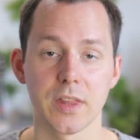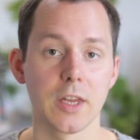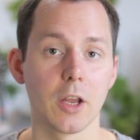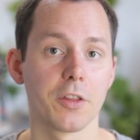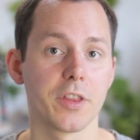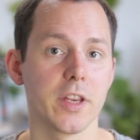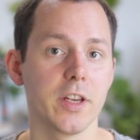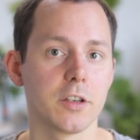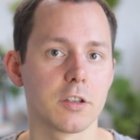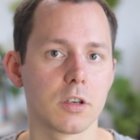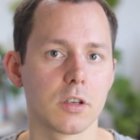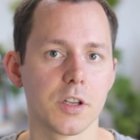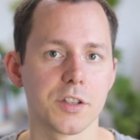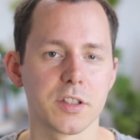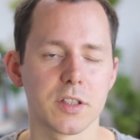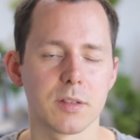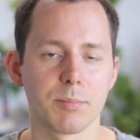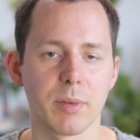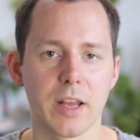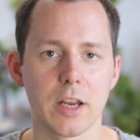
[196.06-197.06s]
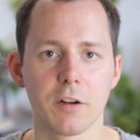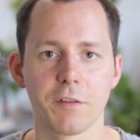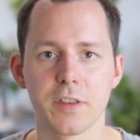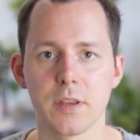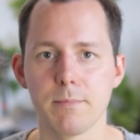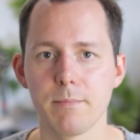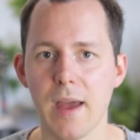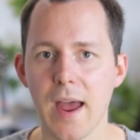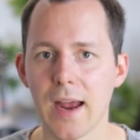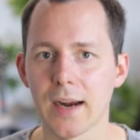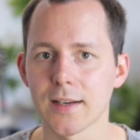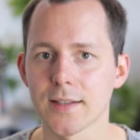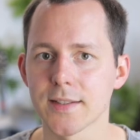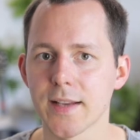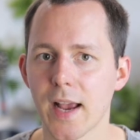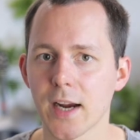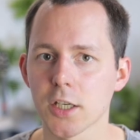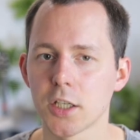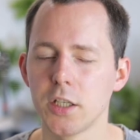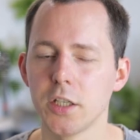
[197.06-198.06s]
Now, the internal display of the Mac is
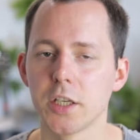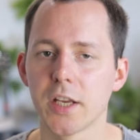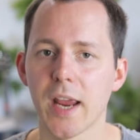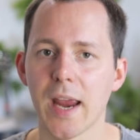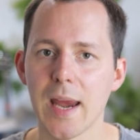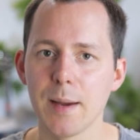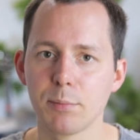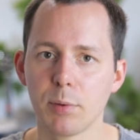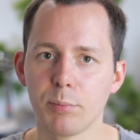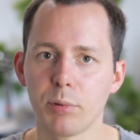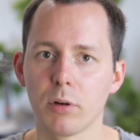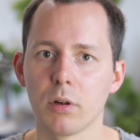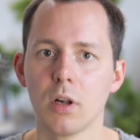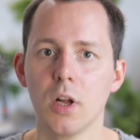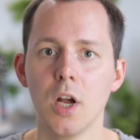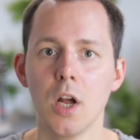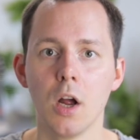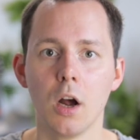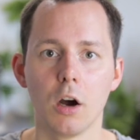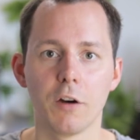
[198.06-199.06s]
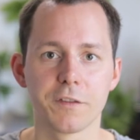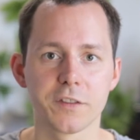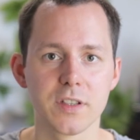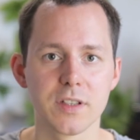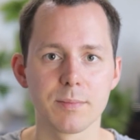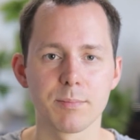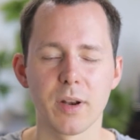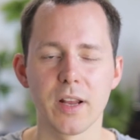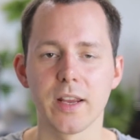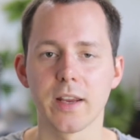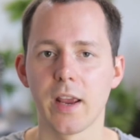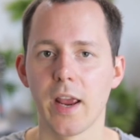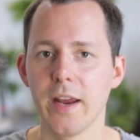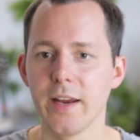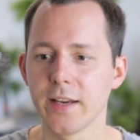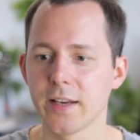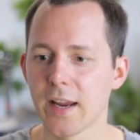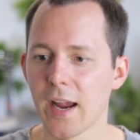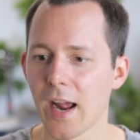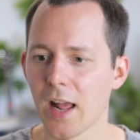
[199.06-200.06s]
actually capable of displaying
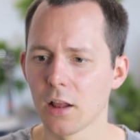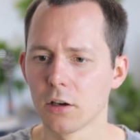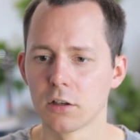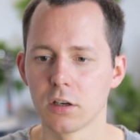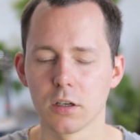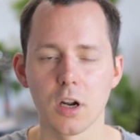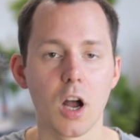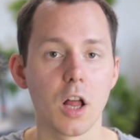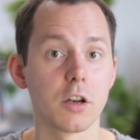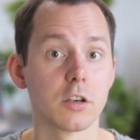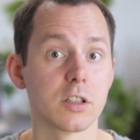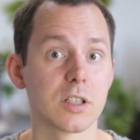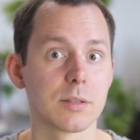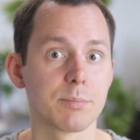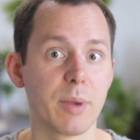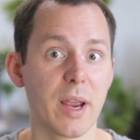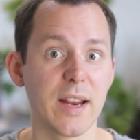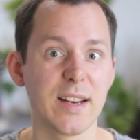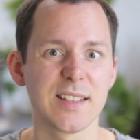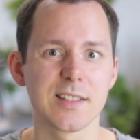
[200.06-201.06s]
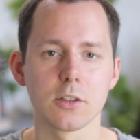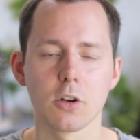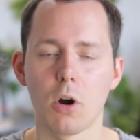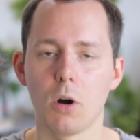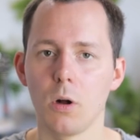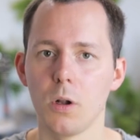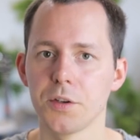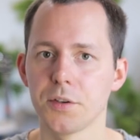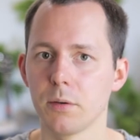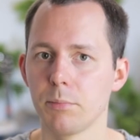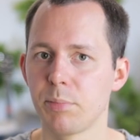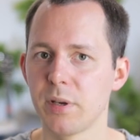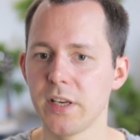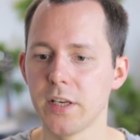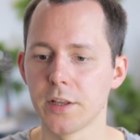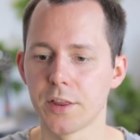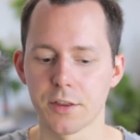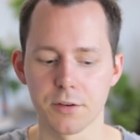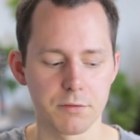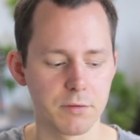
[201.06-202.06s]
a color space called
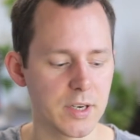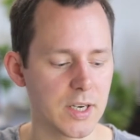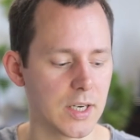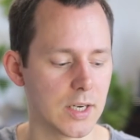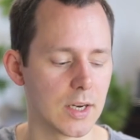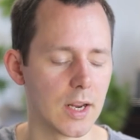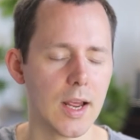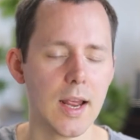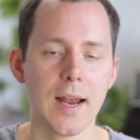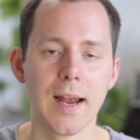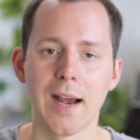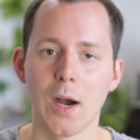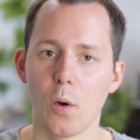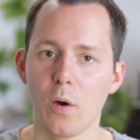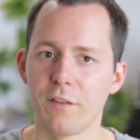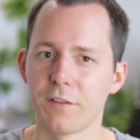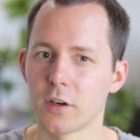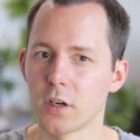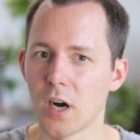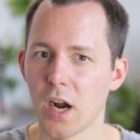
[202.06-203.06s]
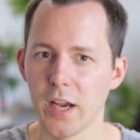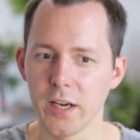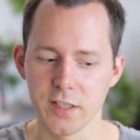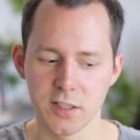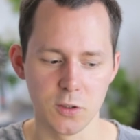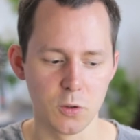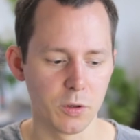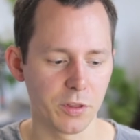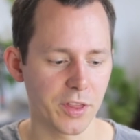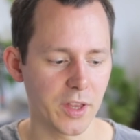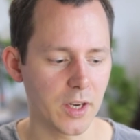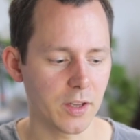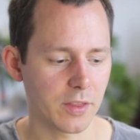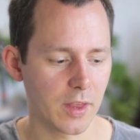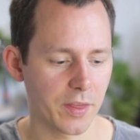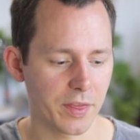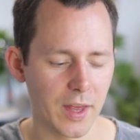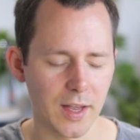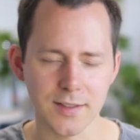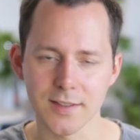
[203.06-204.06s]
P3. However, I do think
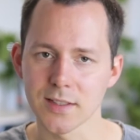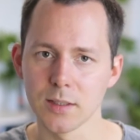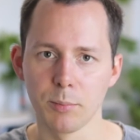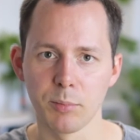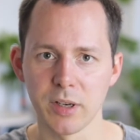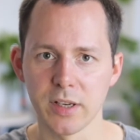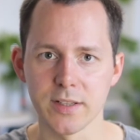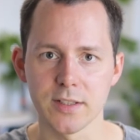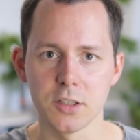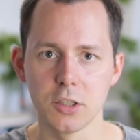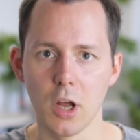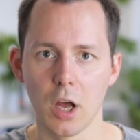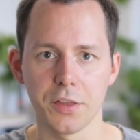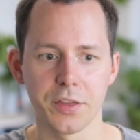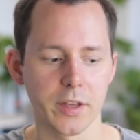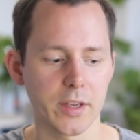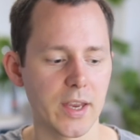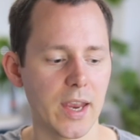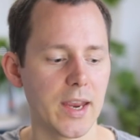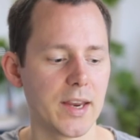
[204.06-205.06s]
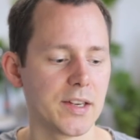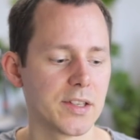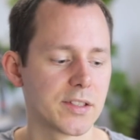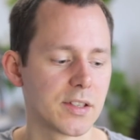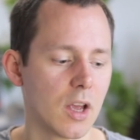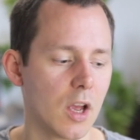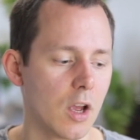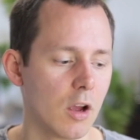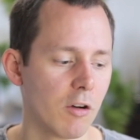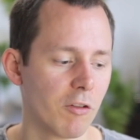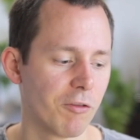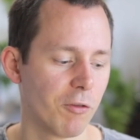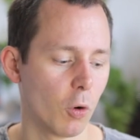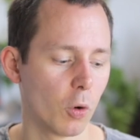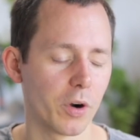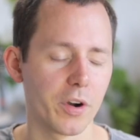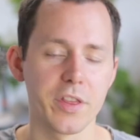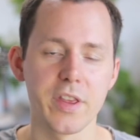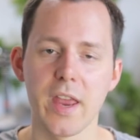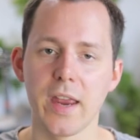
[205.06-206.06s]
that that simply is not the case
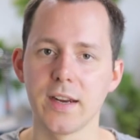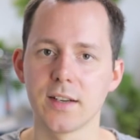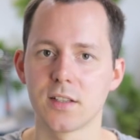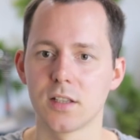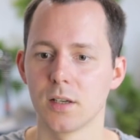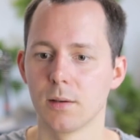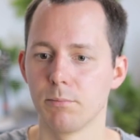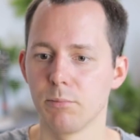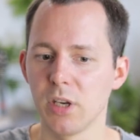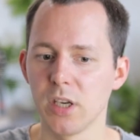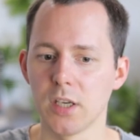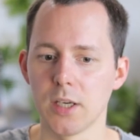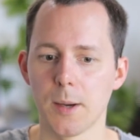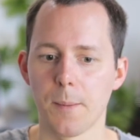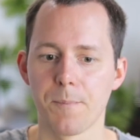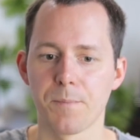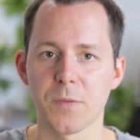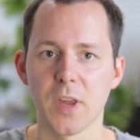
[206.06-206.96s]
for the ATEM Mini.